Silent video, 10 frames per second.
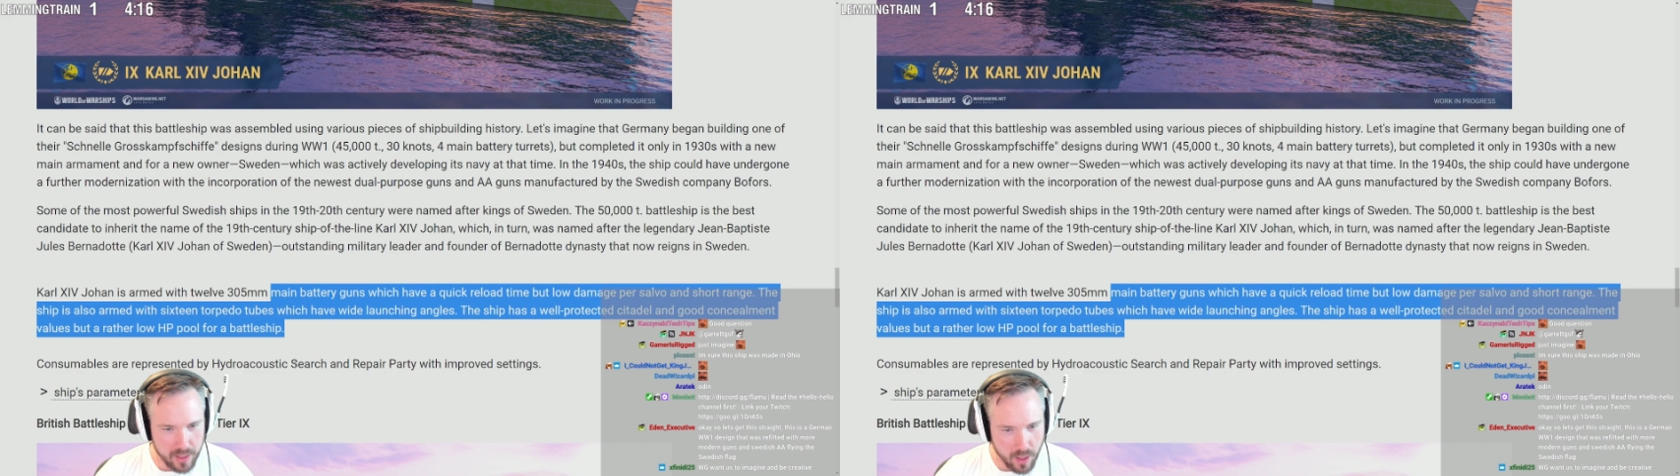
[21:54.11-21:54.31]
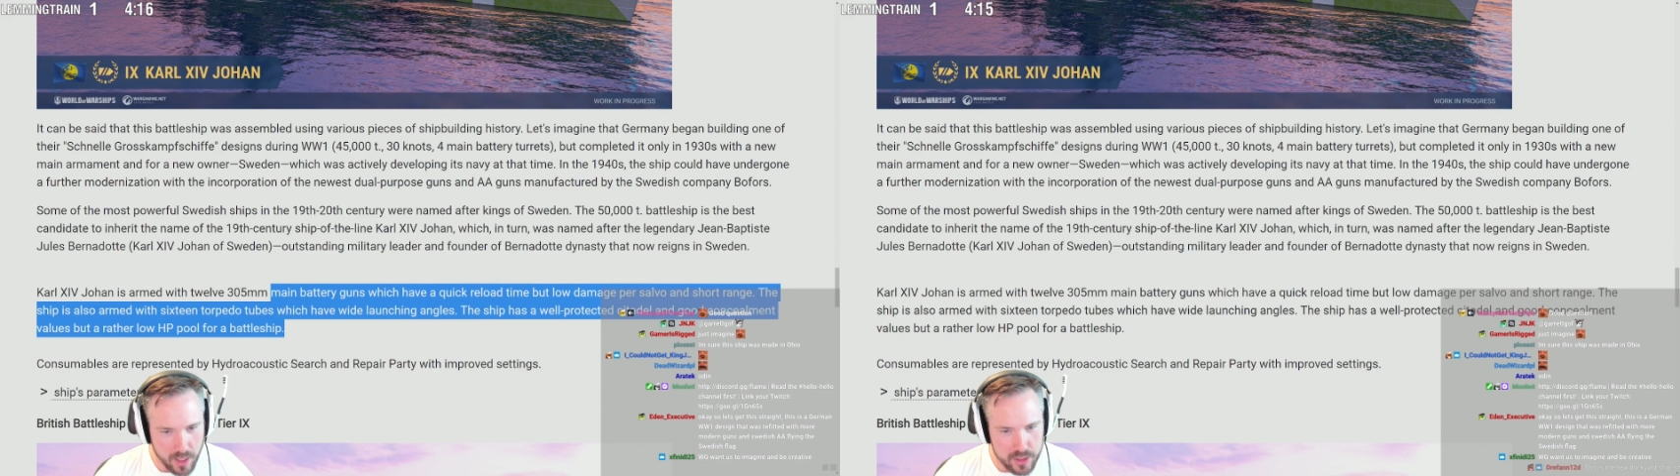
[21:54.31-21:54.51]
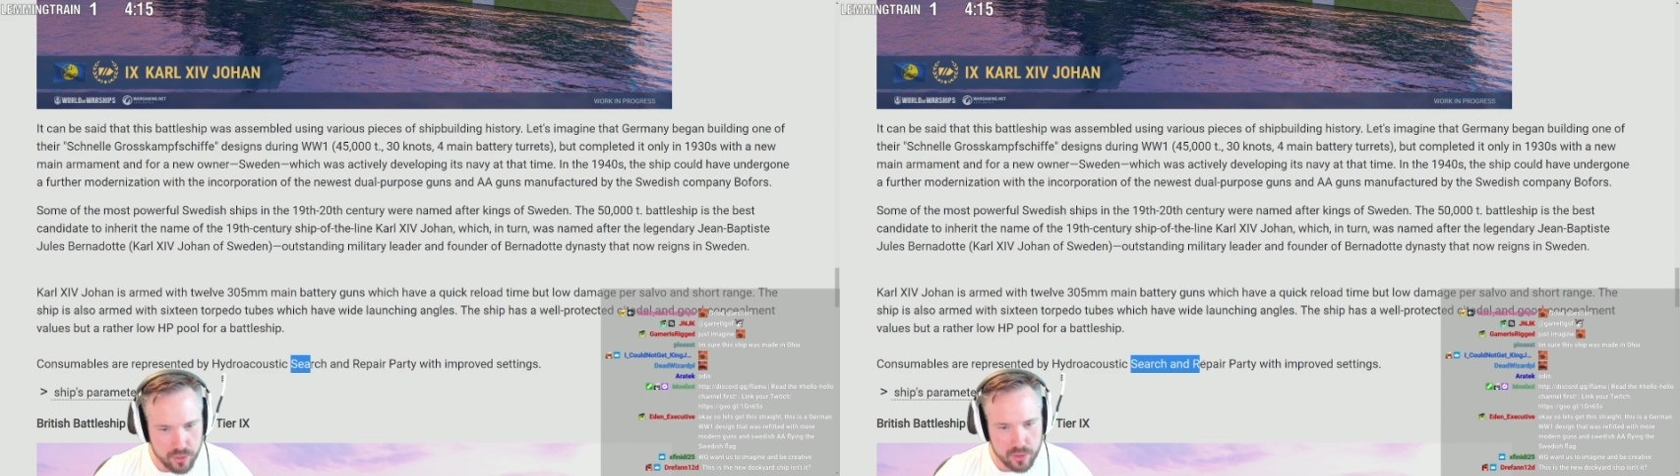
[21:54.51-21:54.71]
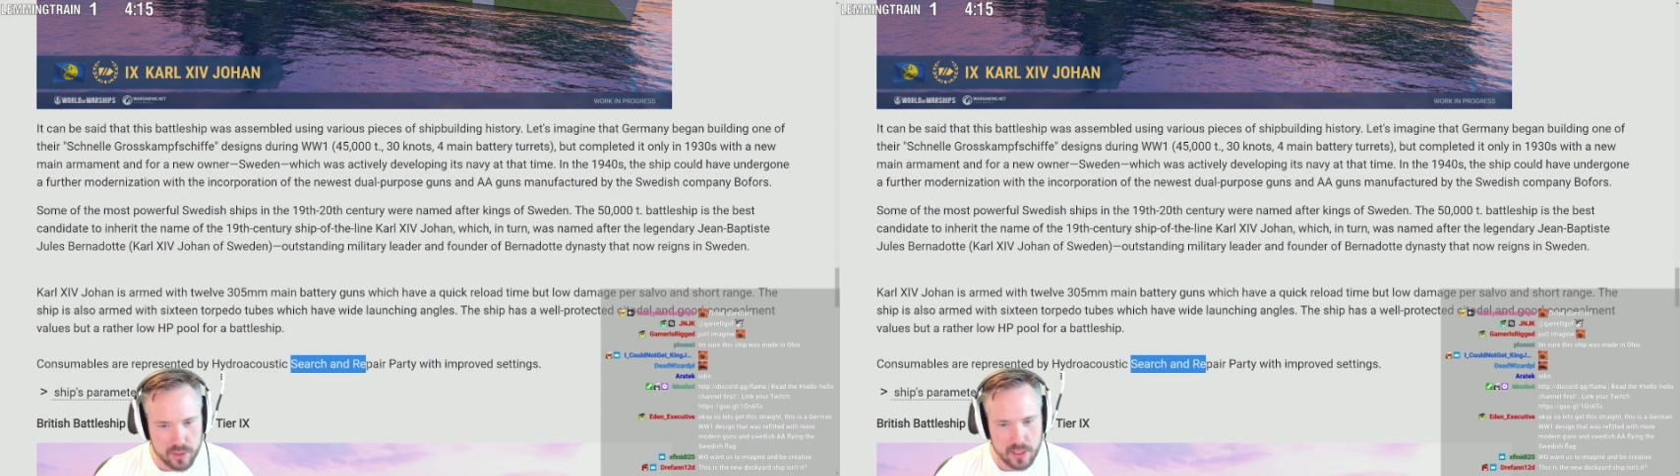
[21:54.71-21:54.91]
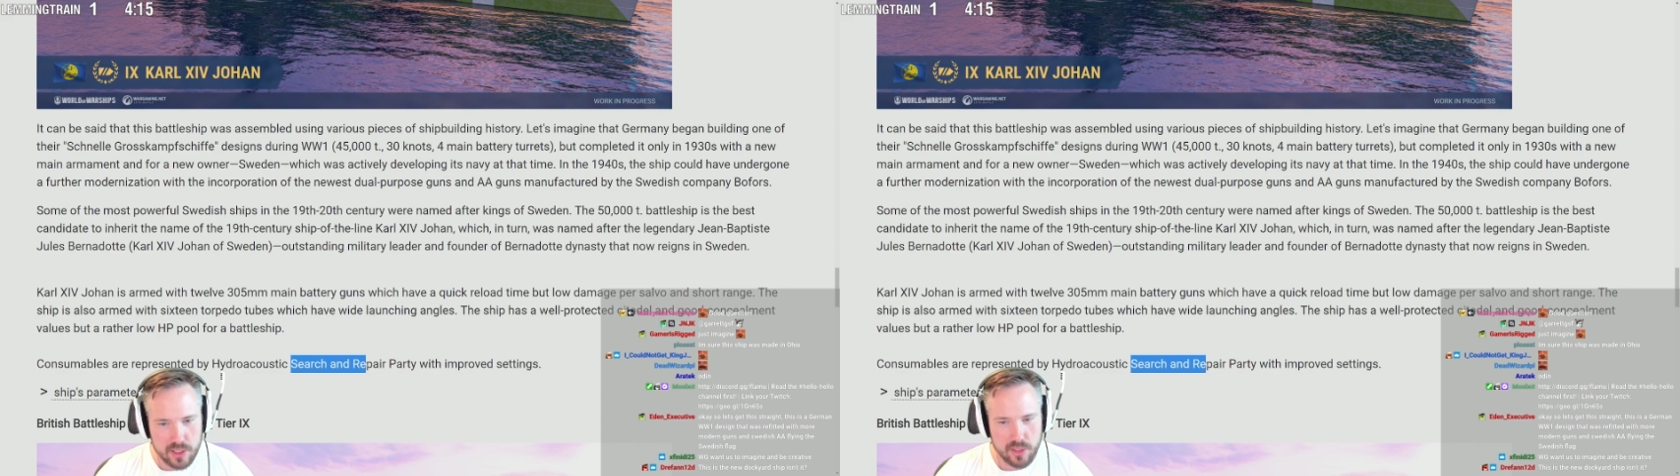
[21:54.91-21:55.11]

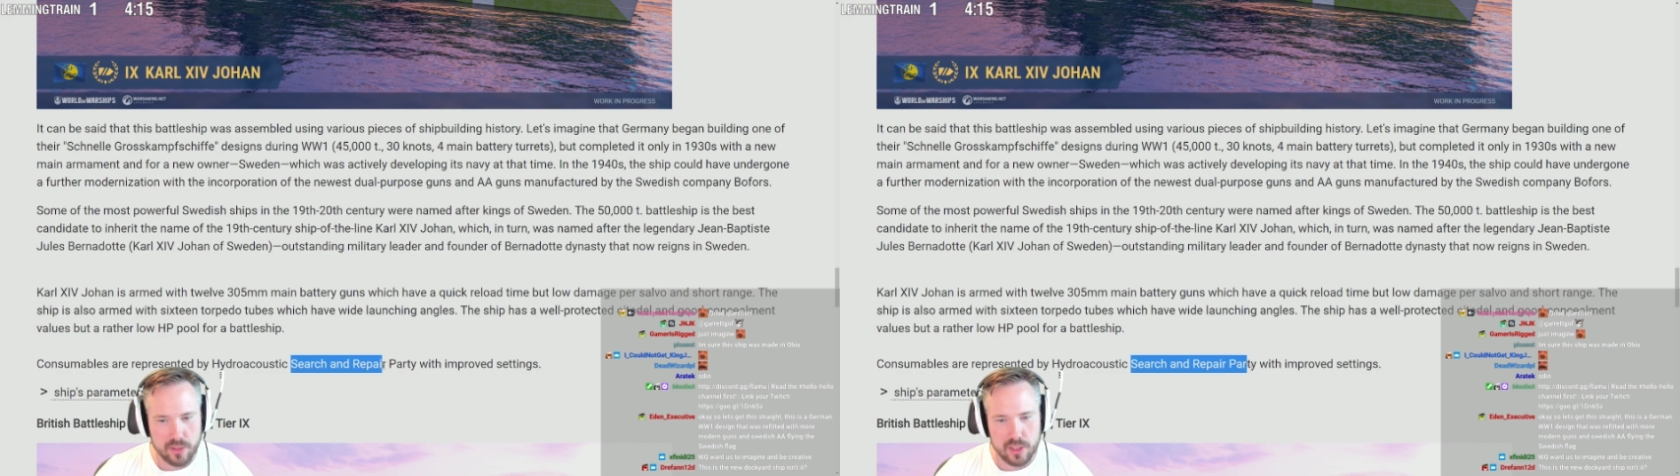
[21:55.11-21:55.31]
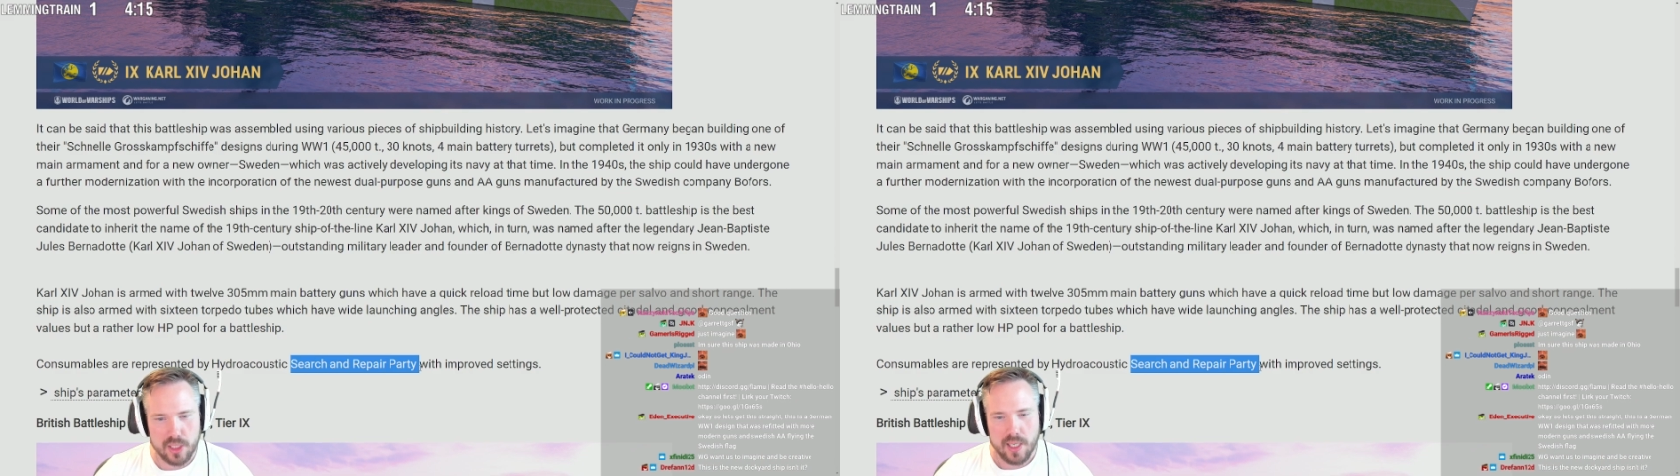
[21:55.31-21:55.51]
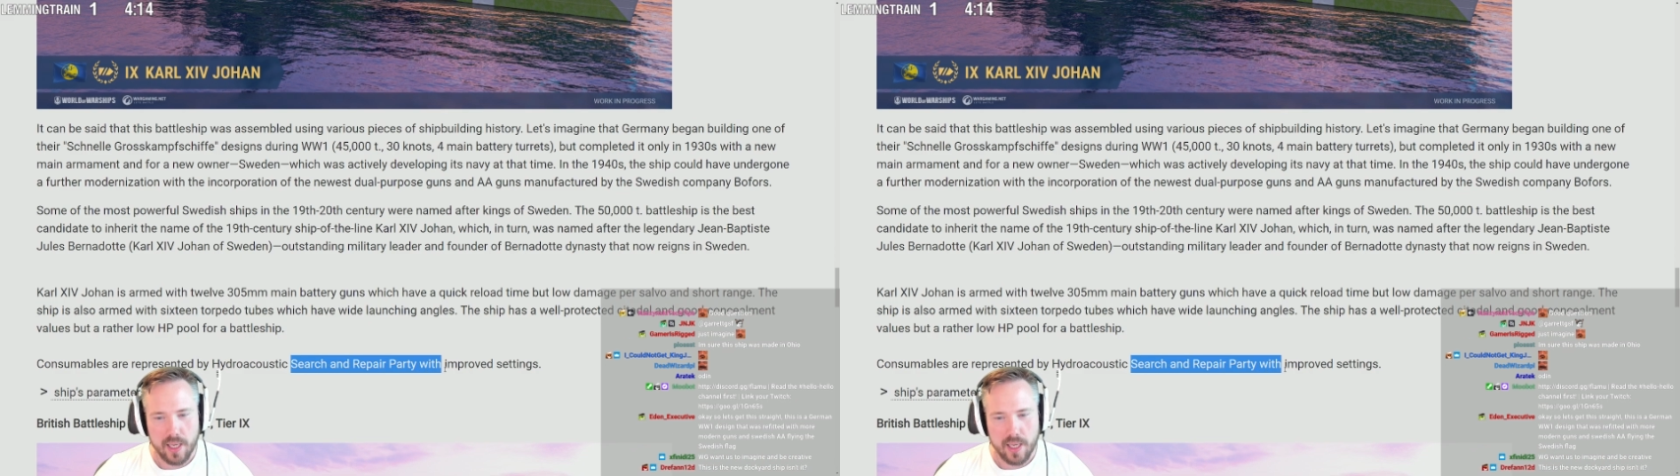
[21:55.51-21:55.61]
hydroacoustic search